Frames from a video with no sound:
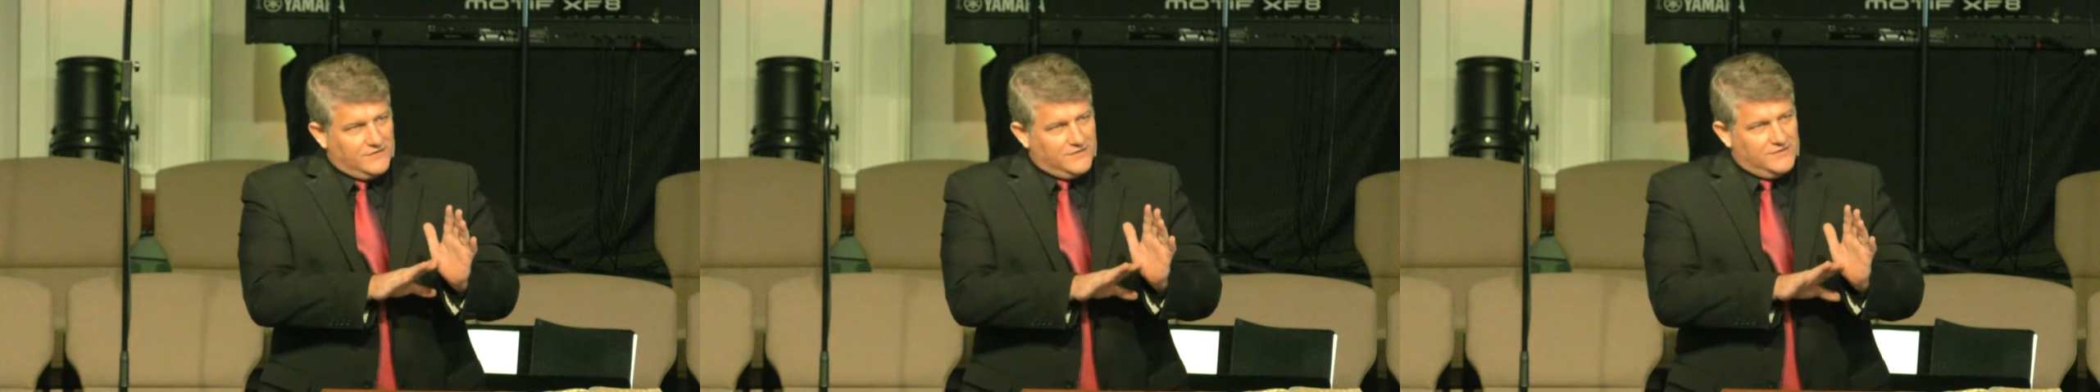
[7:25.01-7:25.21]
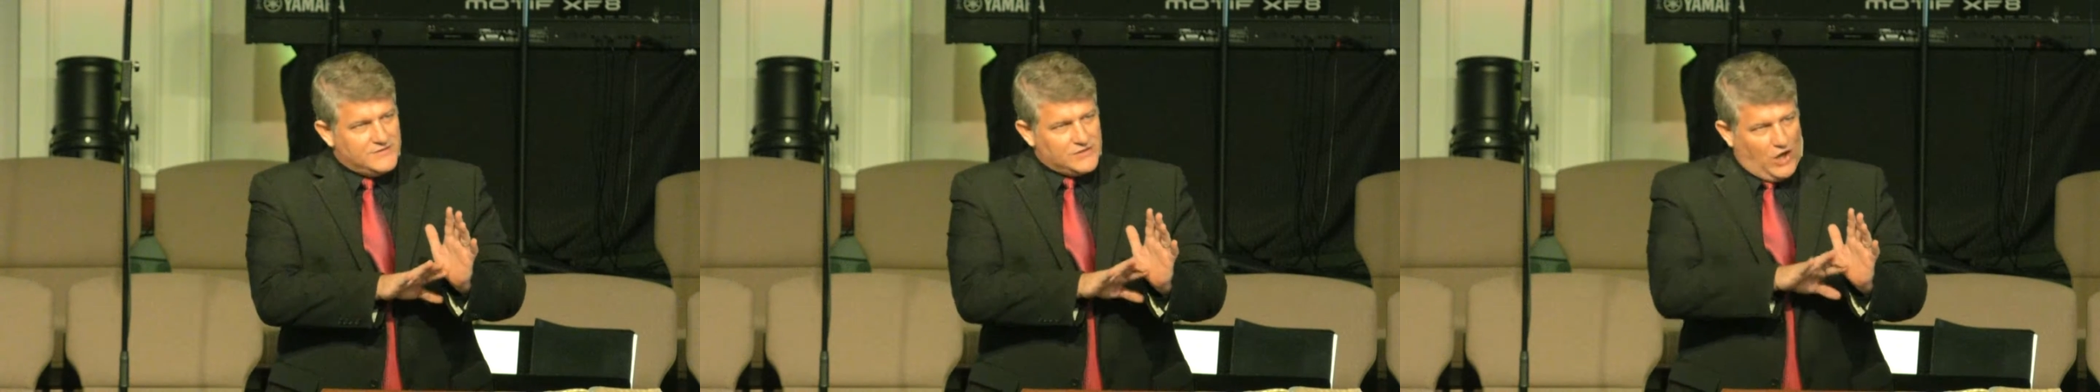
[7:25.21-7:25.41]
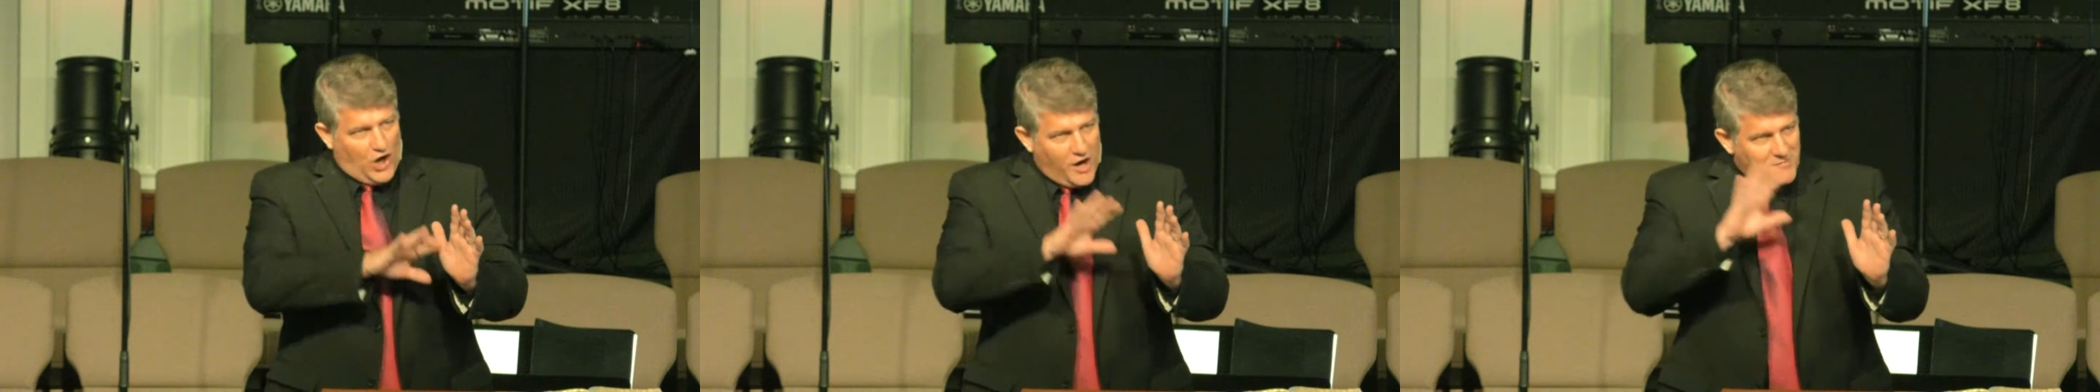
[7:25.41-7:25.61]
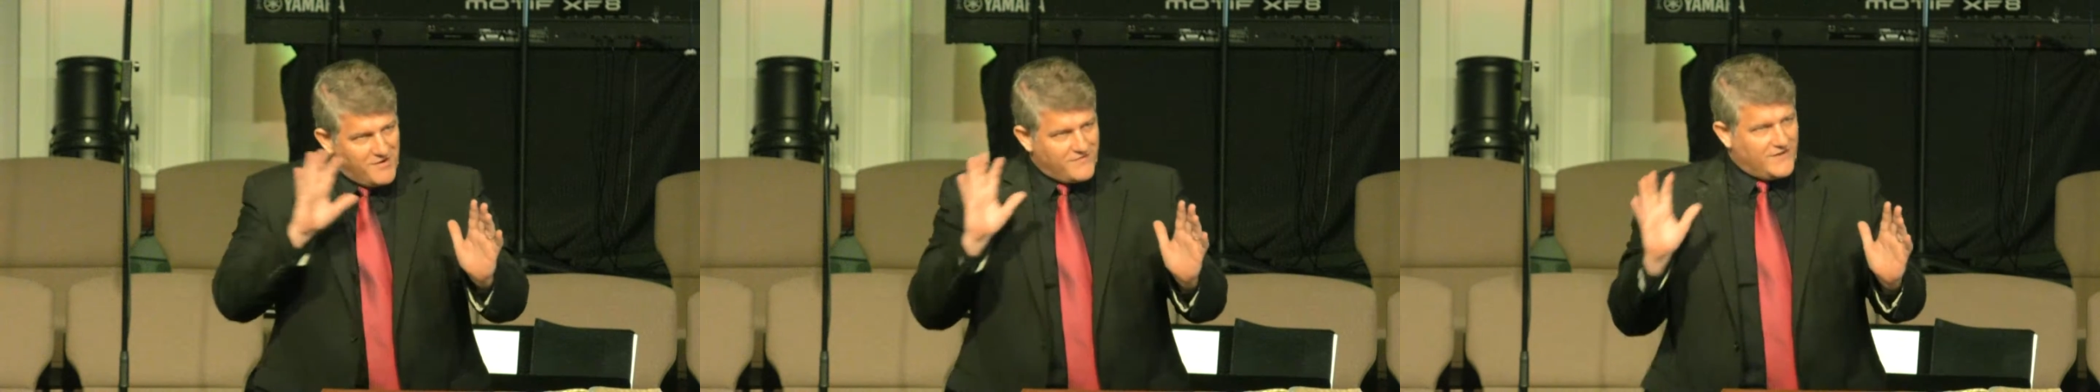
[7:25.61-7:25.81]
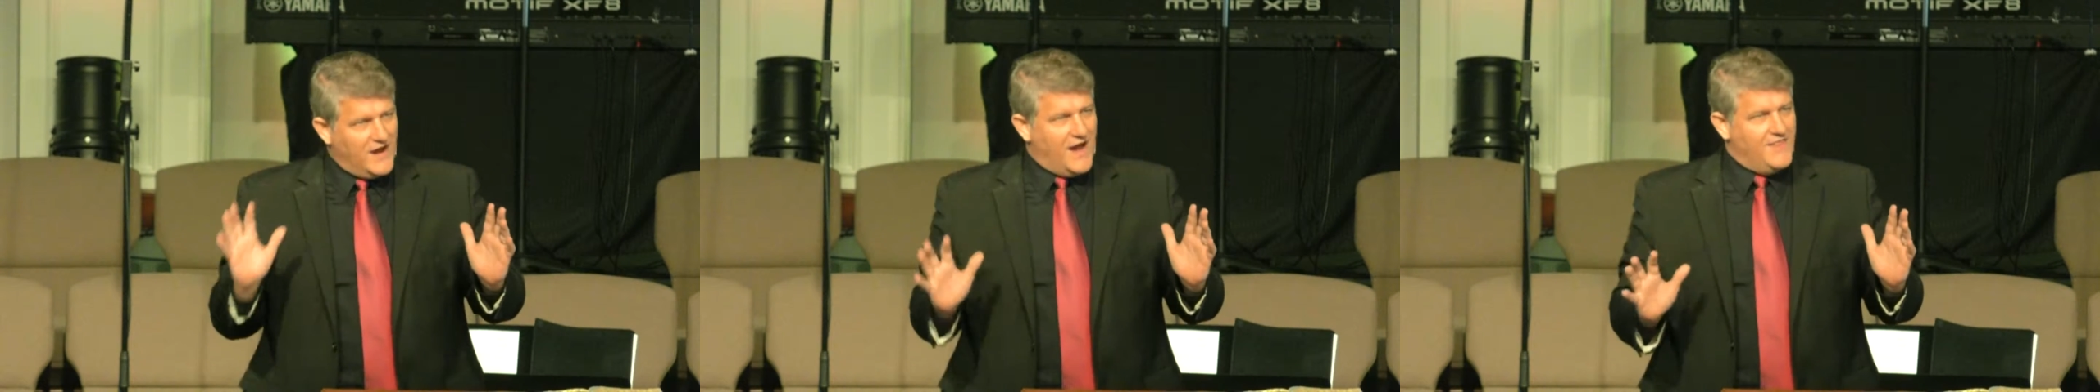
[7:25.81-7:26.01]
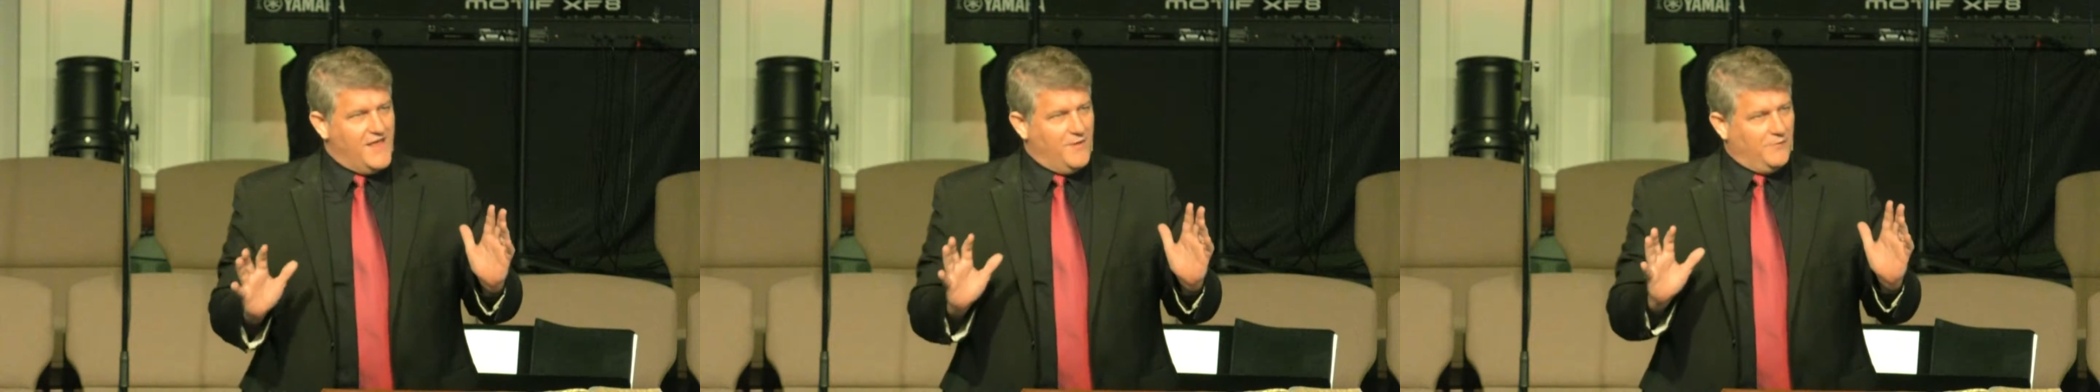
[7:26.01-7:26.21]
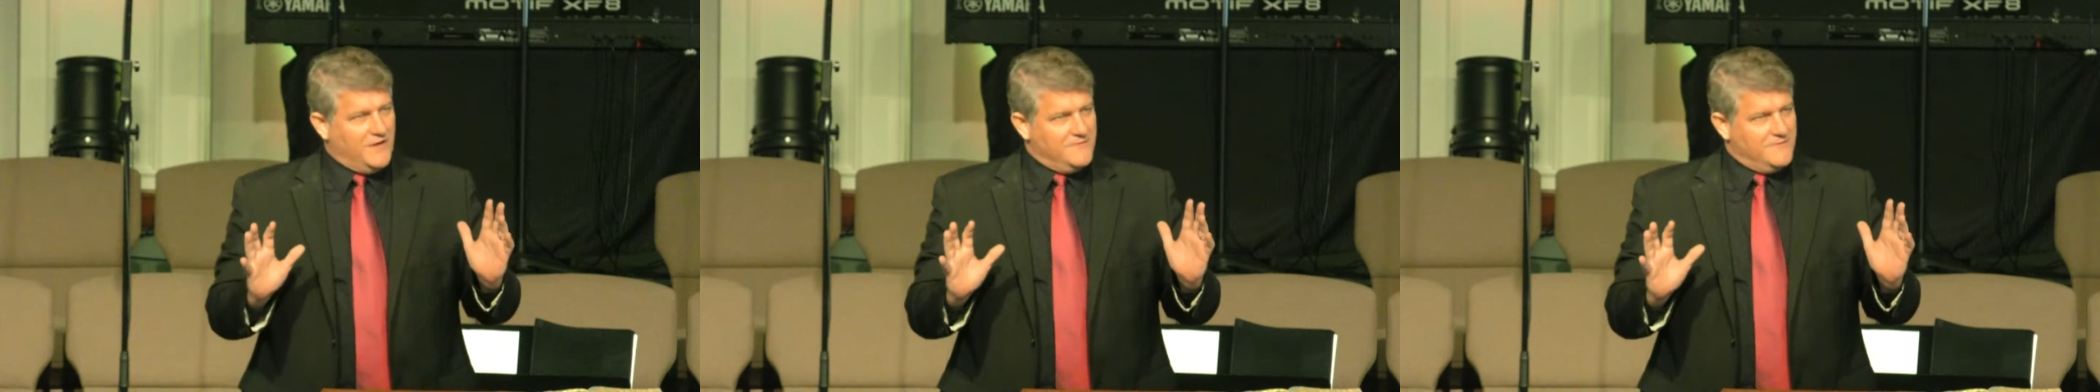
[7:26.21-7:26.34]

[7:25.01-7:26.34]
this armor of God that,